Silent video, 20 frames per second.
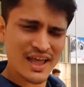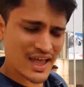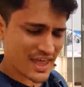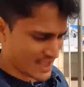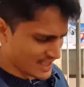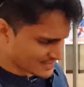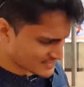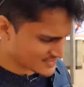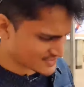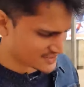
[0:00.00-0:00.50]

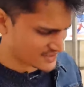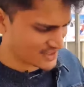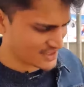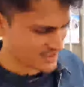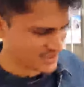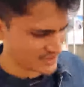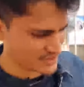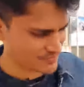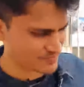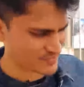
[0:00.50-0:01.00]
and
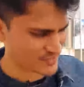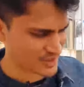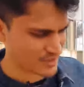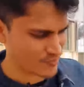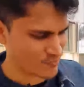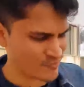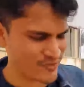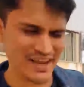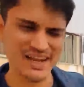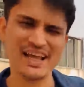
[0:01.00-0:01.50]
see
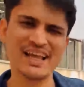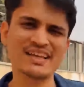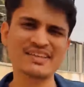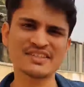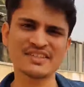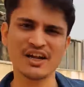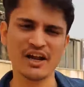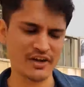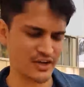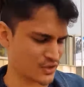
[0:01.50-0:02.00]
when I
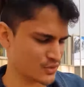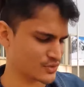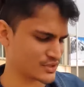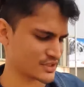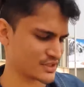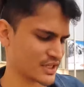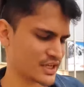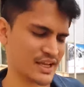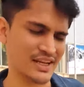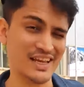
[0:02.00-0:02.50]
start losing
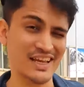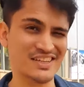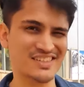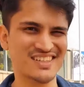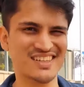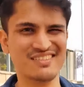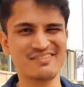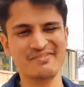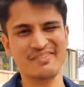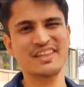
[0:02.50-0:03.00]
the connection
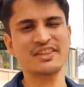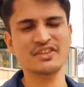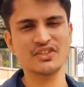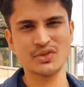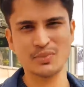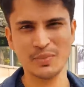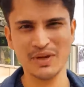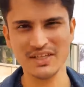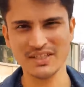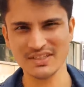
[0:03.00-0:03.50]
and when the
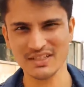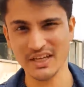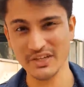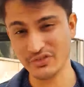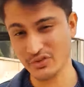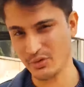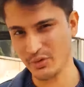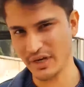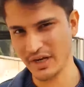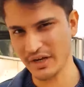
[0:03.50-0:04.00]
speed starts
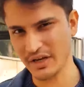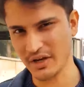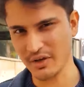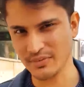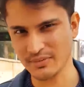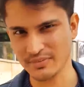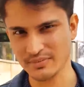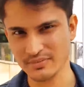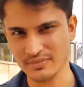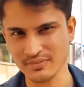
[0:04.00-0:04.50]
going down.
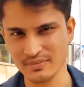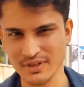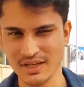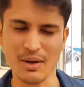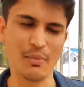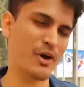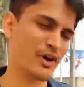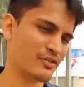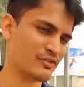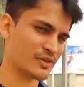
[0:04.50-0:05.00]

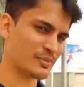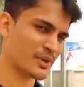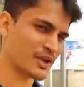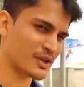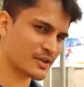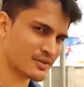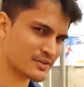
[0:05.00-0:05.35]
Come on with me.